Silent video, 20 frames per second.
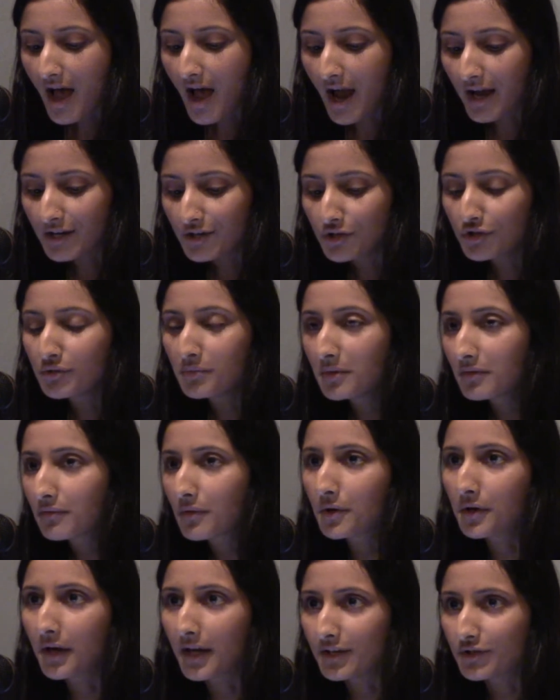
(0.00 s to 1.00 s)
I knew
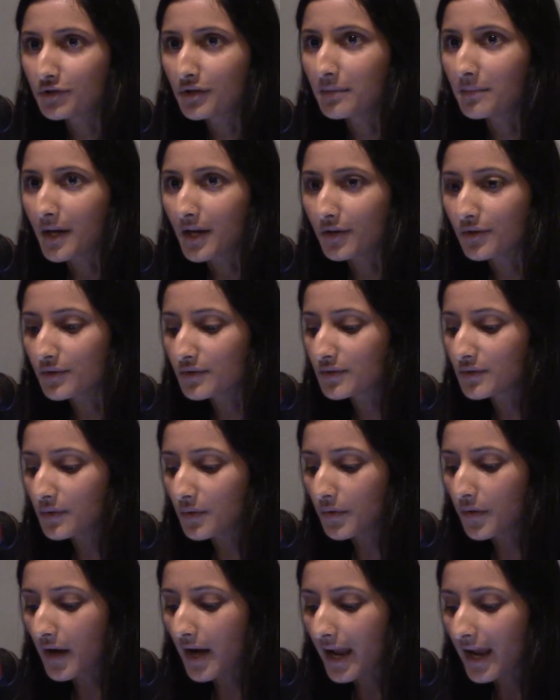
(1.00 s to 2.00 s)
before entering medical
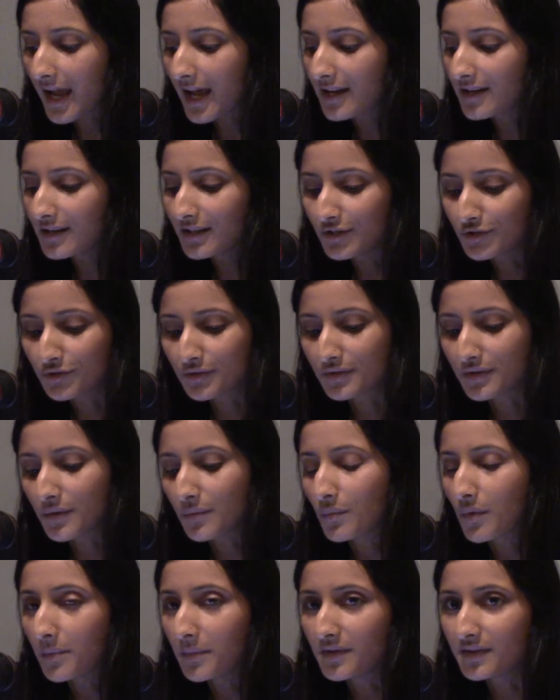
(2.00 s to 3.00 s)
school that I had an interest
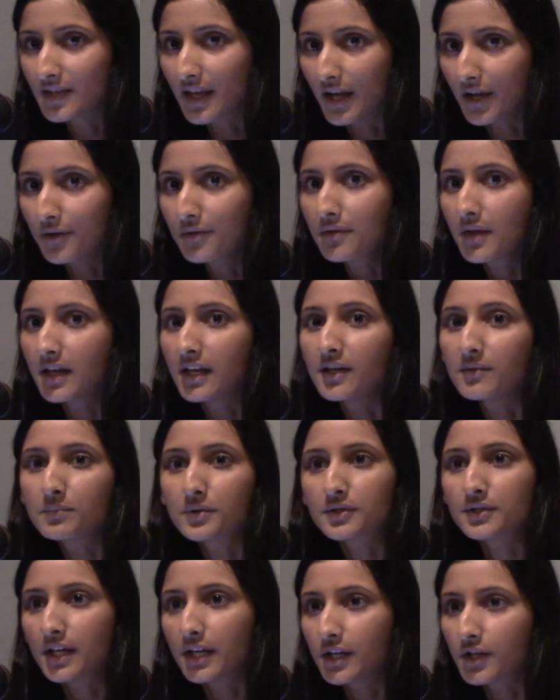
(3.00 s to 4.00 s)
in women's health, and in
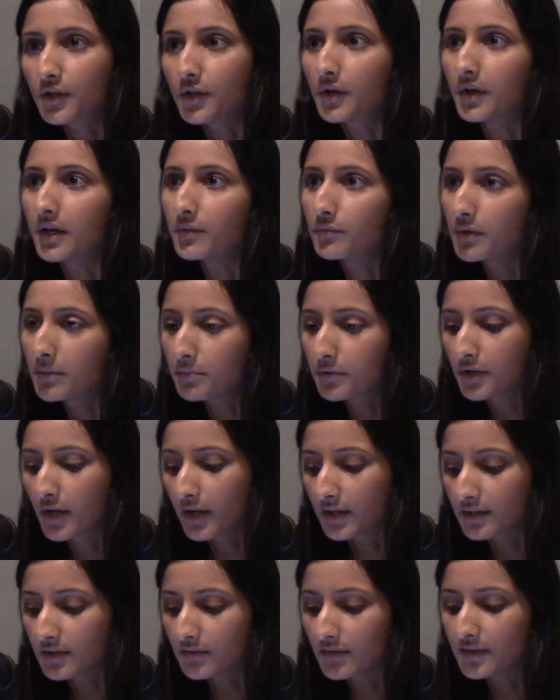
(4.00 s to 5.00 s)
particular in
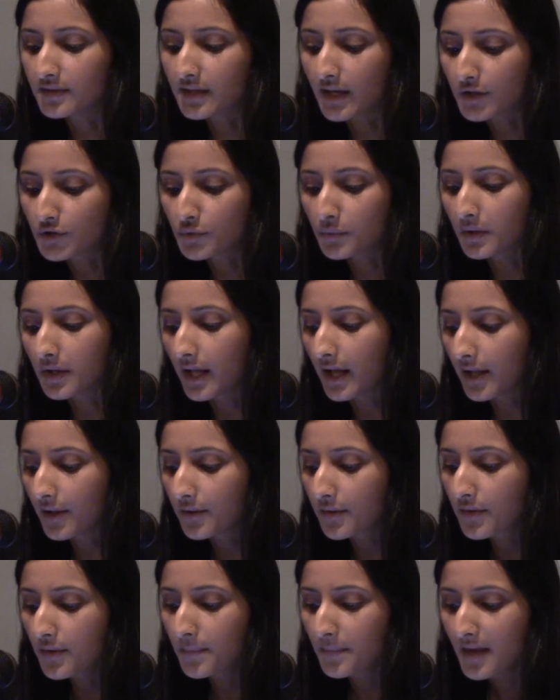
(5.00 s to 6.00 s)
reproductive and sexual
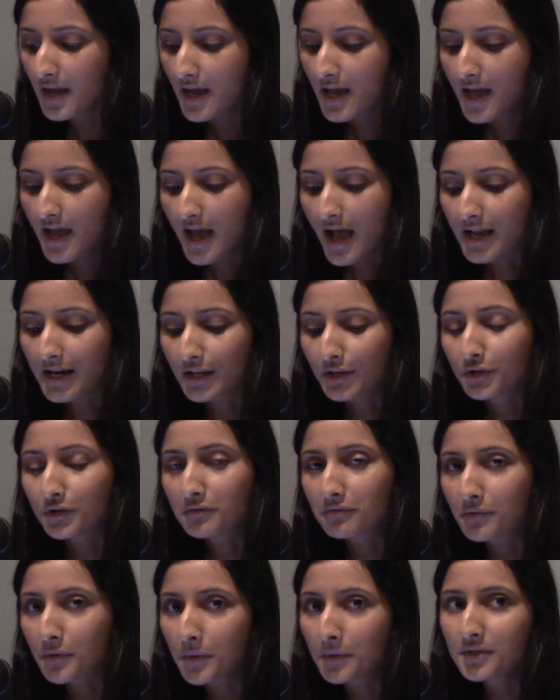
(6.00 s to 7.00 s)
health. And I
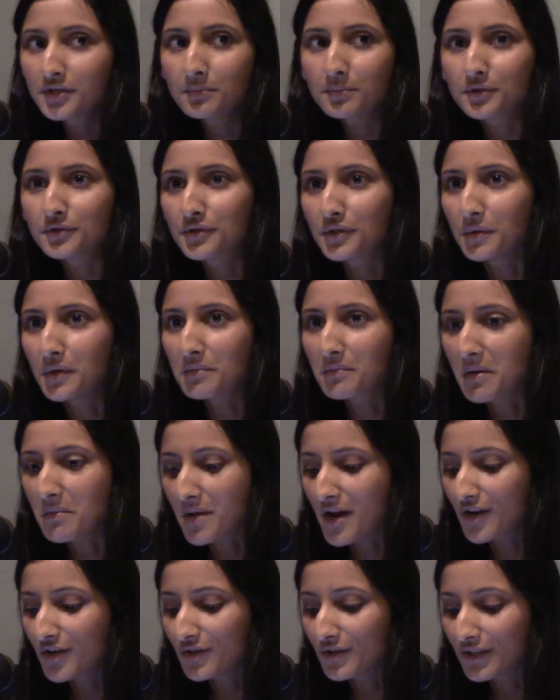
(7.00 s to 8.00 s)
look forward to pursuing my
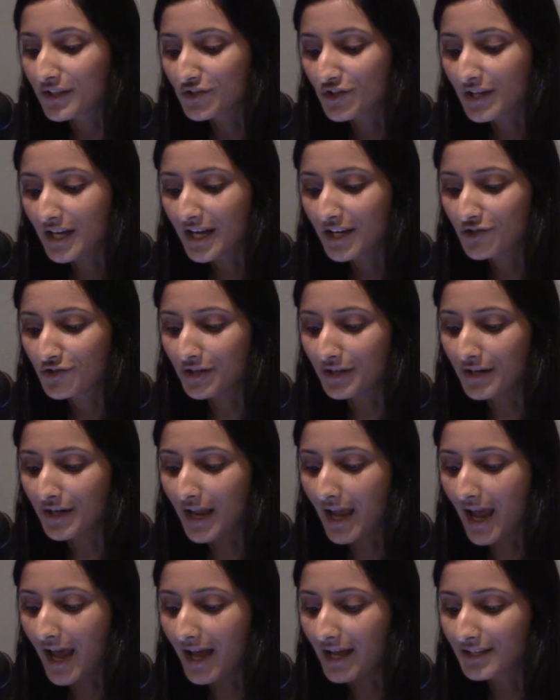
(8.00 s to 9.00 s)
medical education
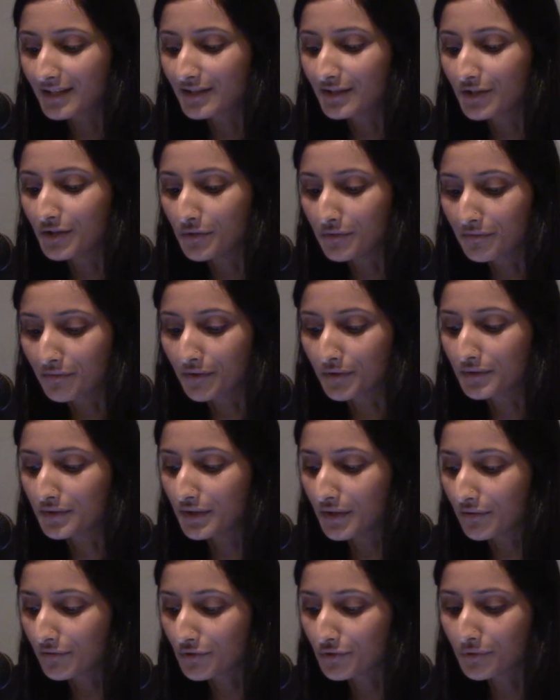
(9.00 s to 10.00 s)
at
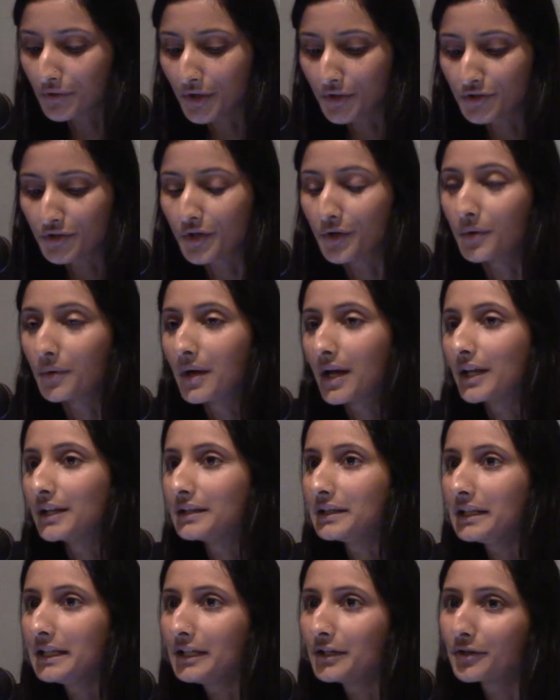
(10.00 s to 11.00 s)
University of Toronto, a
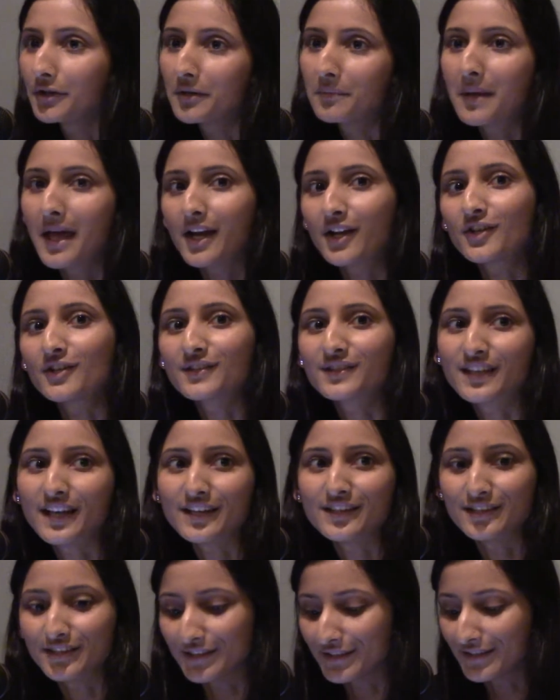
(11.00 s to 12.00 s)
leader in medical
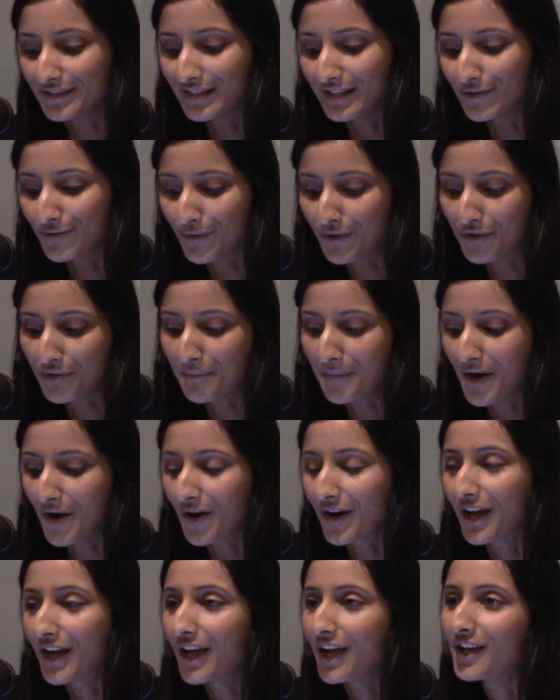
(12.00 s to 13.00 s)
sciences in North
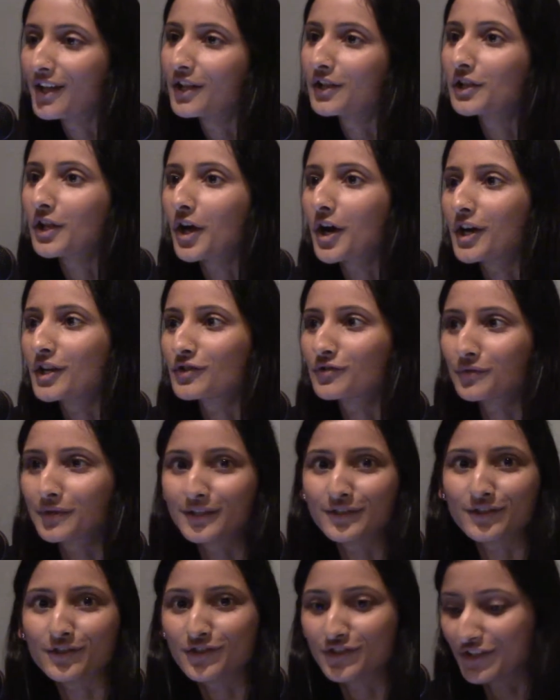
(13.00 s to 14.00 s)
America, a large
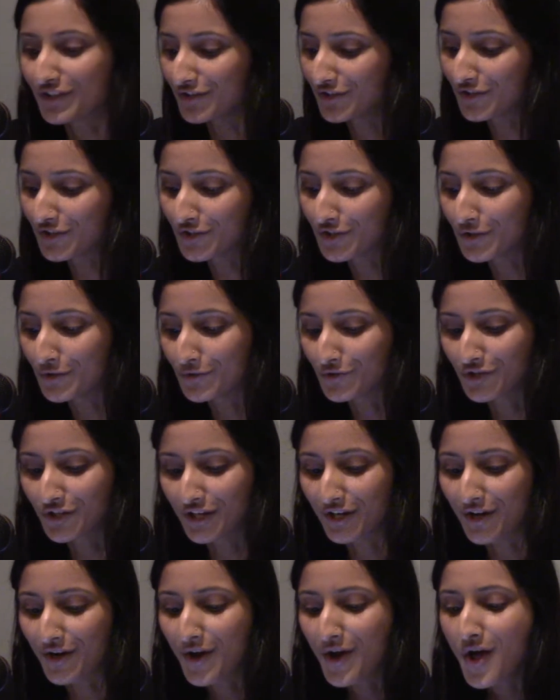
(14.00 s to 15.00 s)
research
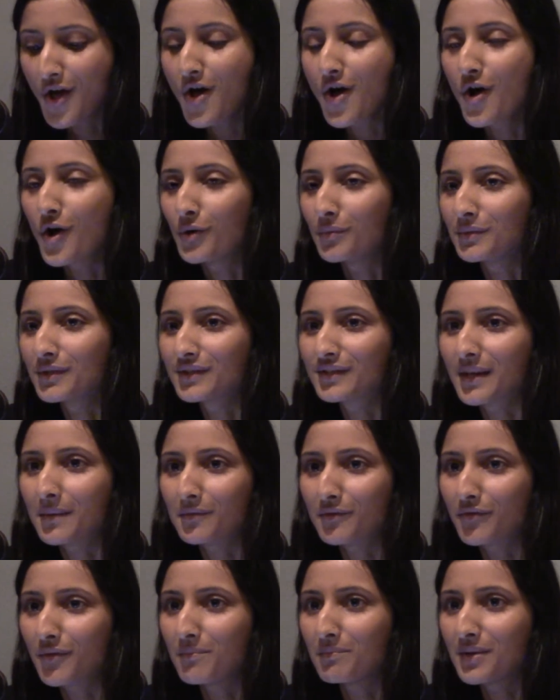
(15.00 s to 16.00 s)
institution home to some
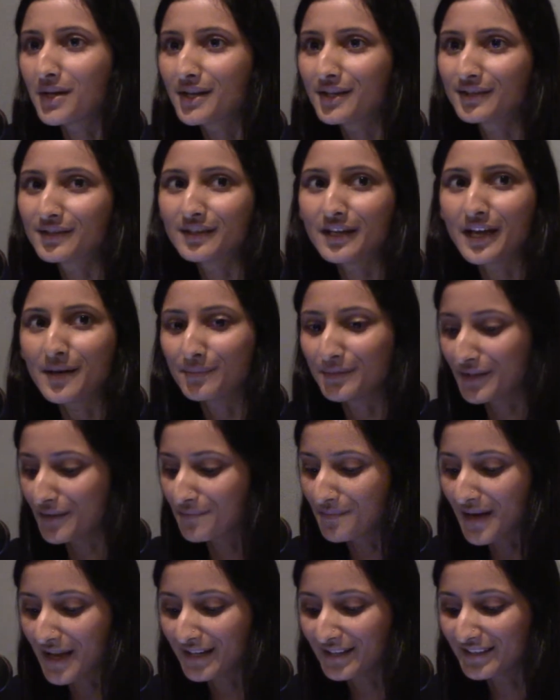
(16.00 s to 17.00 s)
of the biggest names
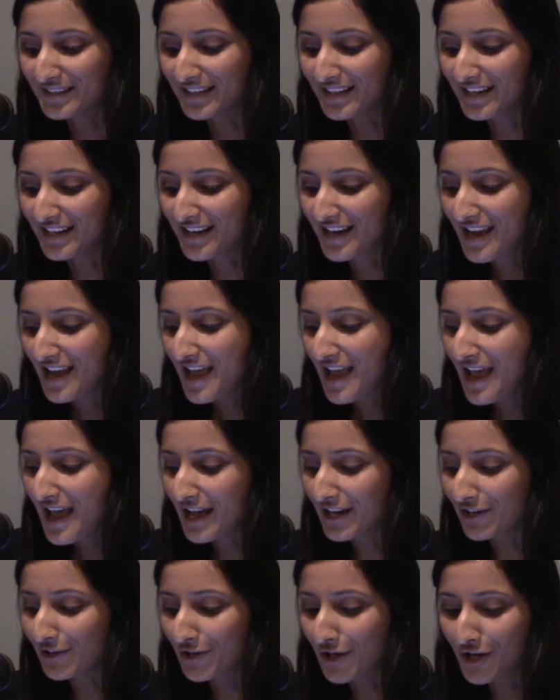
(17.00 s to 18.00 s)
in medicine,
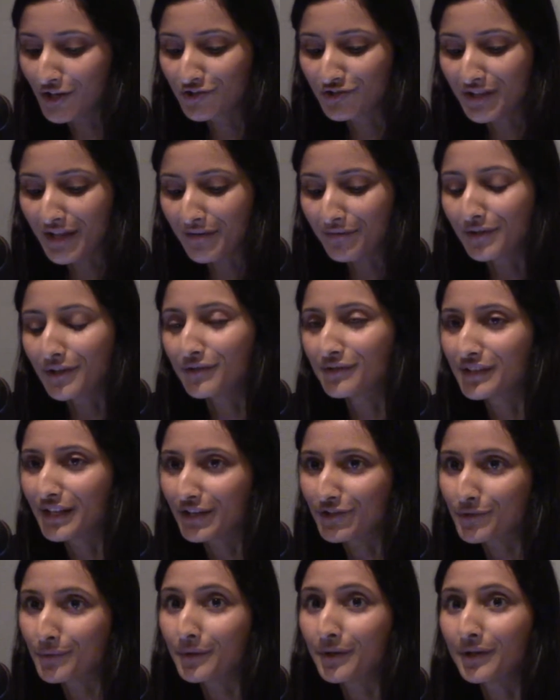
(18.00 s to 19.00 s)
and a large level of
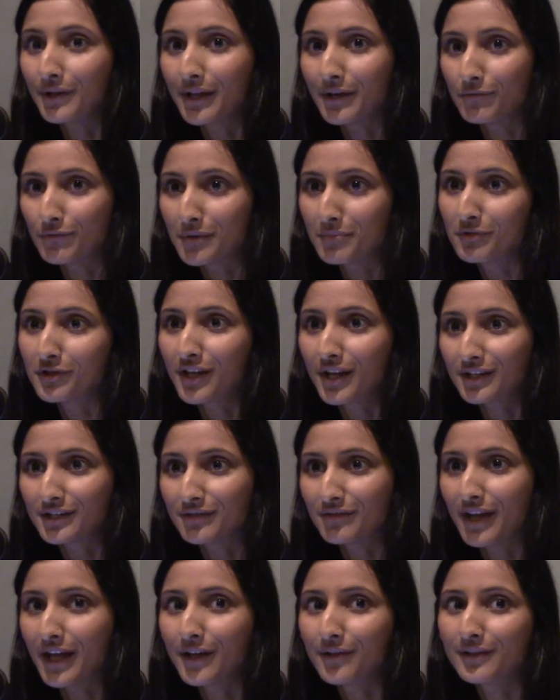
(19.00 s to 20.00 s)
sexual and
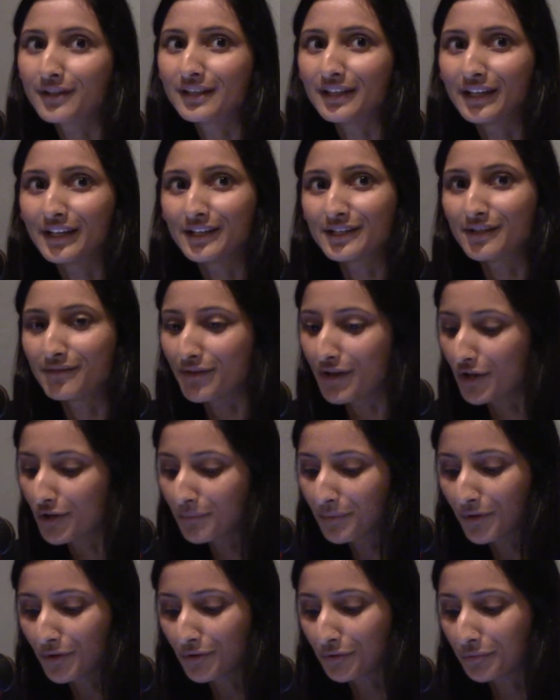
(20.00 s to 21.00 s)
reproductive health clinics
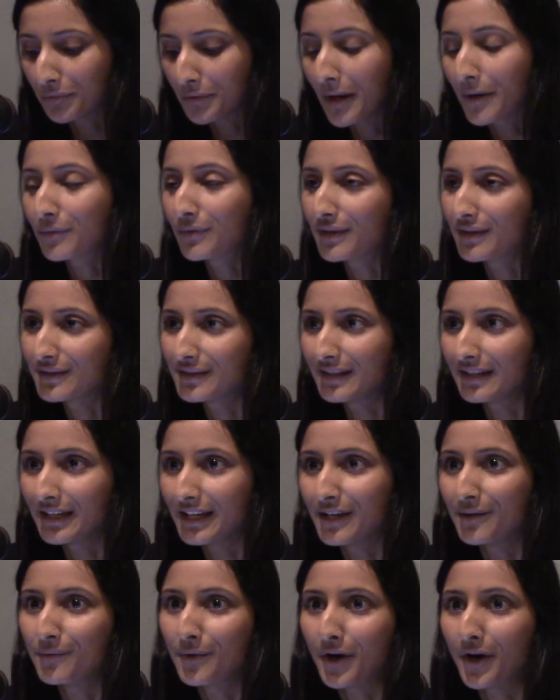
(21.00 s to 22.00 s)
available throughout the
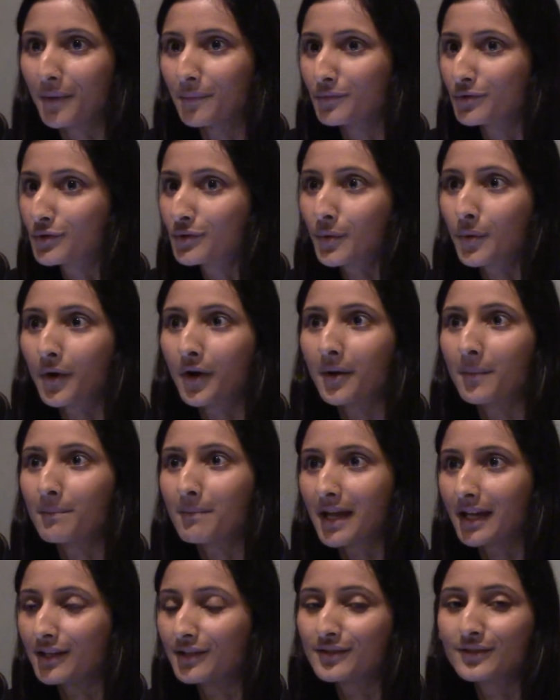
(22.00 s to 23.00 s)
city, where I'm sure
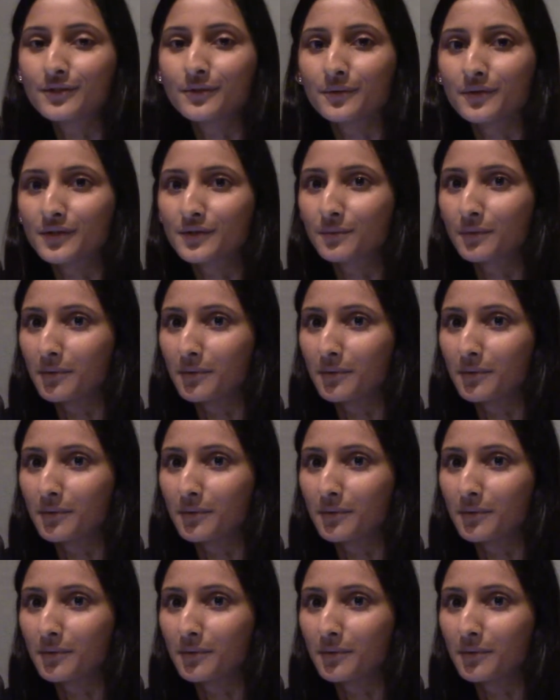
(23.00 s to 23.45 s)
many students